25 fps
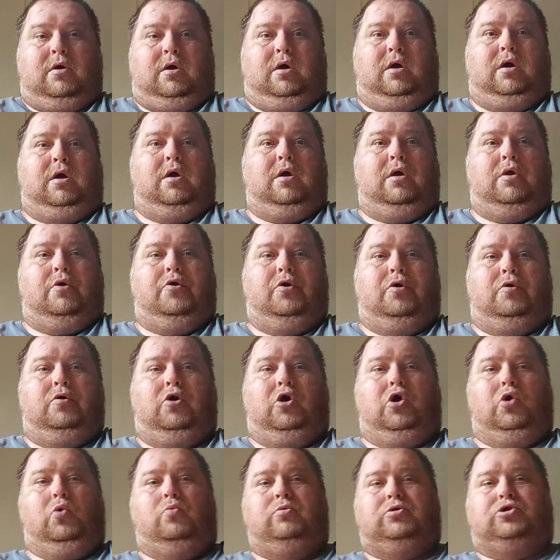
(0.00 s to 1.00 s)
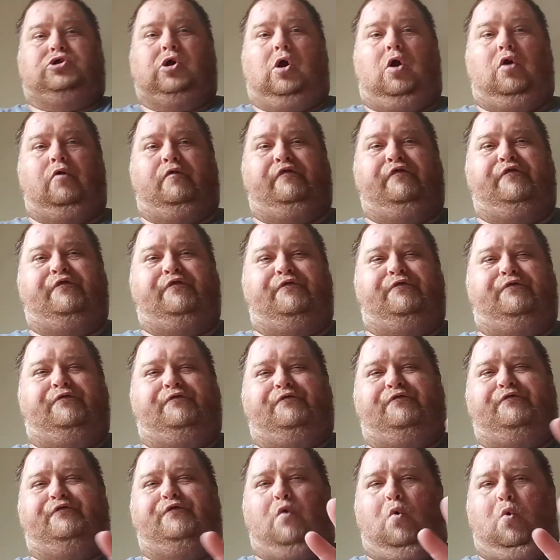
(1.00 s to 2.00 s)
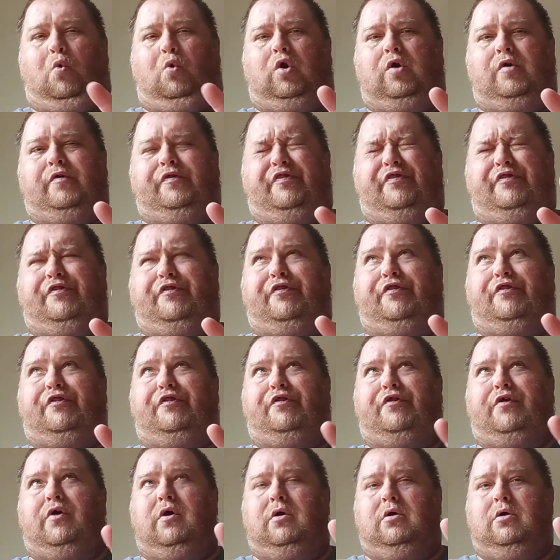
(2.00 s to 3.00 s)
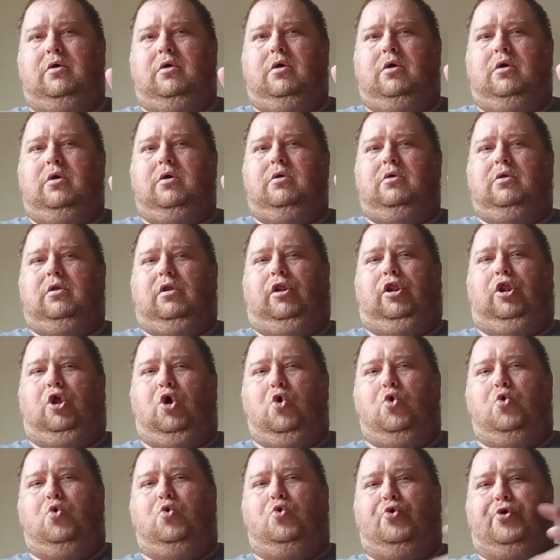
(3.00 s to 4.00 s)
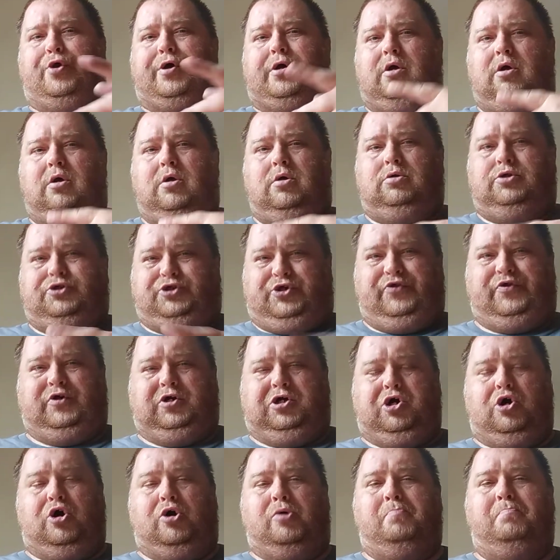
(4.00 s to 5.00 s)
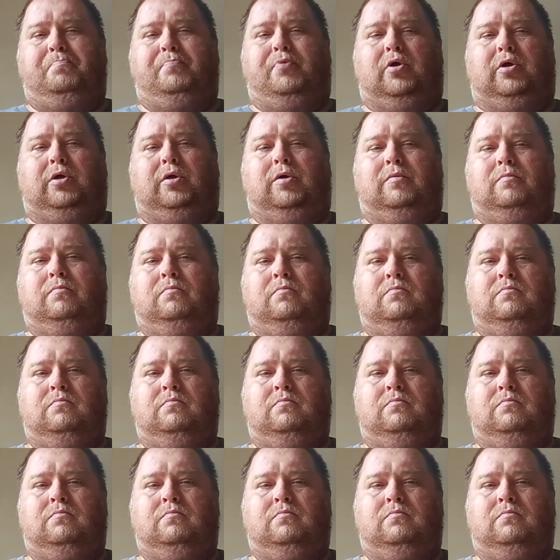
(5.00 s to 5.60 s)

and it was our fourth load to the company,